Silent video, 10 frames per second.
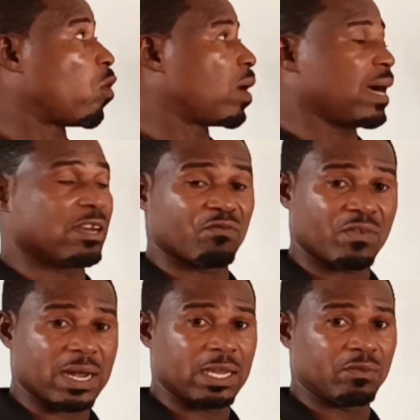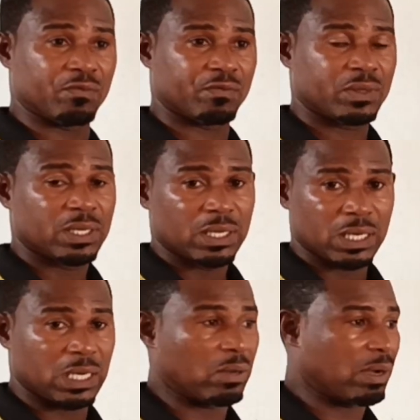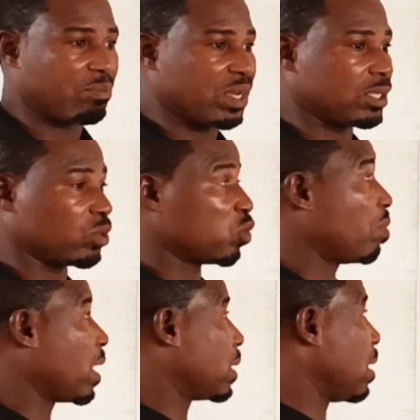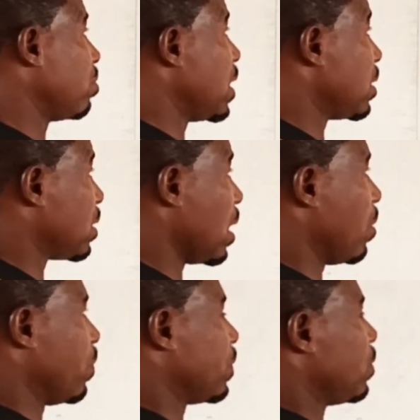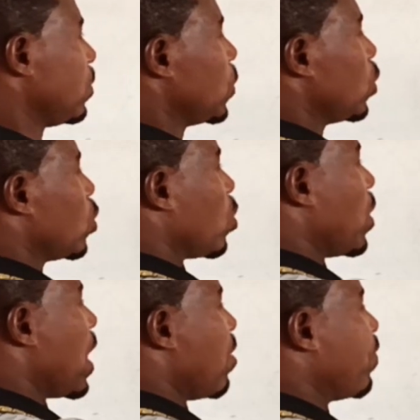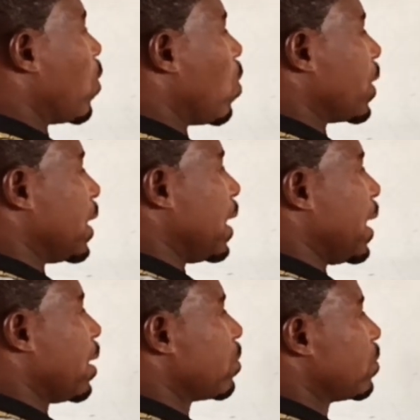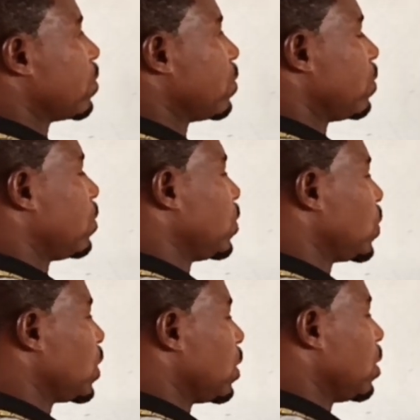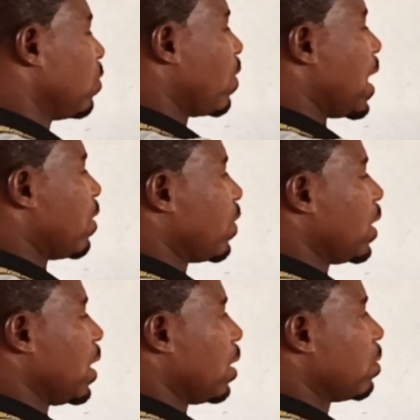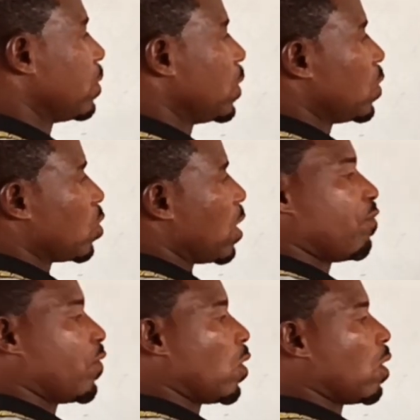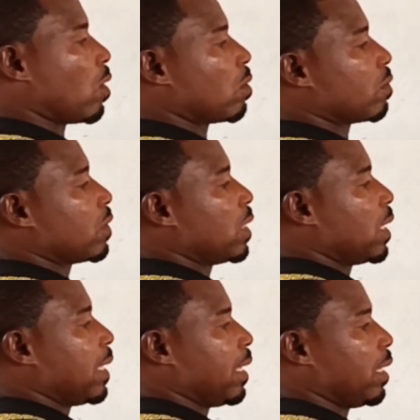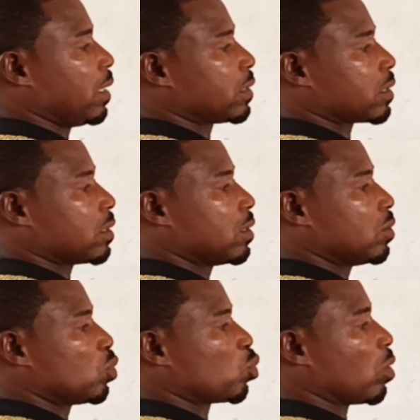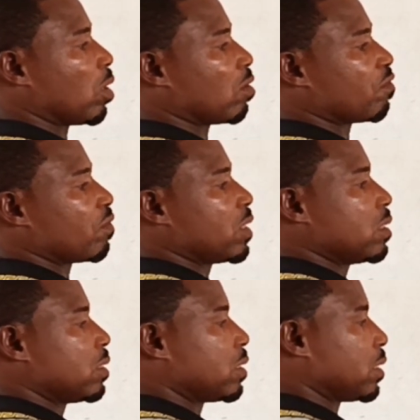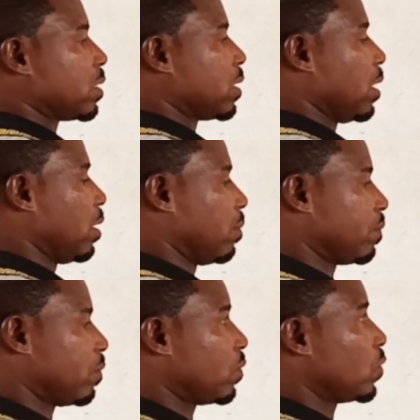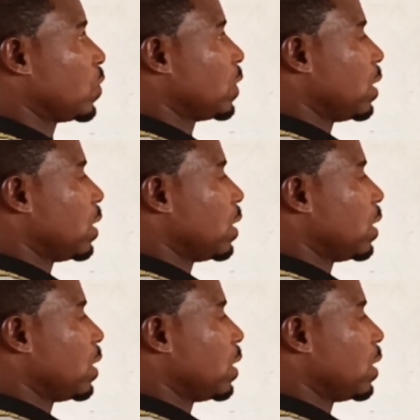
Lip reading: 4 and 5 in our bid to make them the same. So we have 4 here, 5 here. We have 4, 8, 12, 16.